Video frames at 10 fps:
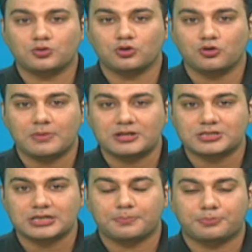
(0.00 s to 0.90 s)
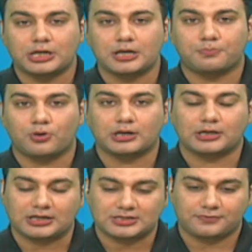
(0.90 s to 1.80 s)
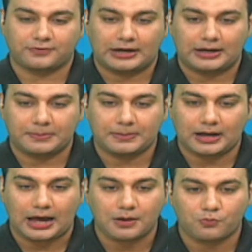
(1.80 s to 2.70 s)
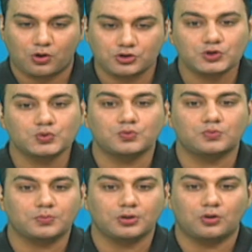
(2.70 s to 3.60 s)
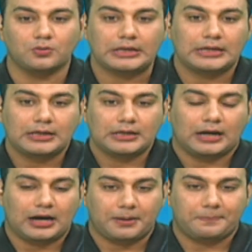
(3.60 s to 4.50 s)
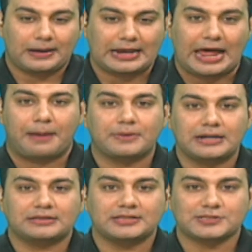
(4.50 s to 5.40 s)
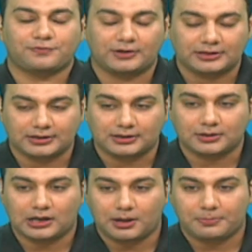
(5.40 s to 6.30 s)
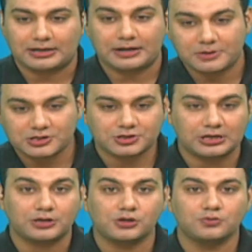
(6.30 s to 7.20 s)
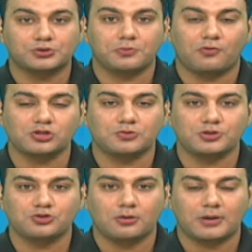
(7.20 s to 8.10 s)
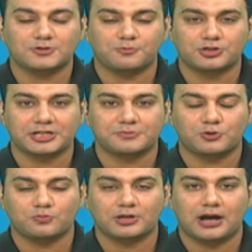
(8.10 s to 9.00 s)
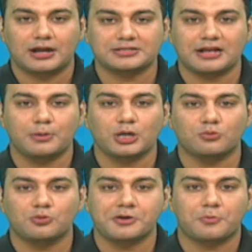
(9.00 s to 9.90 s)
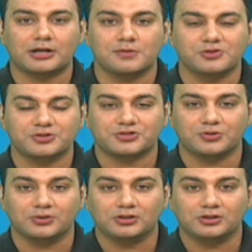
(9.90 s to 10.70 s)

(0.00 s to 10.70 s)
you're mentioning a brilliant point, Kashif. I want you to, elaborate this further. But let me just introduce, we've also been joined by sports expert Umar Khan. Assalamu alaikum, Umar. Welcome to the show.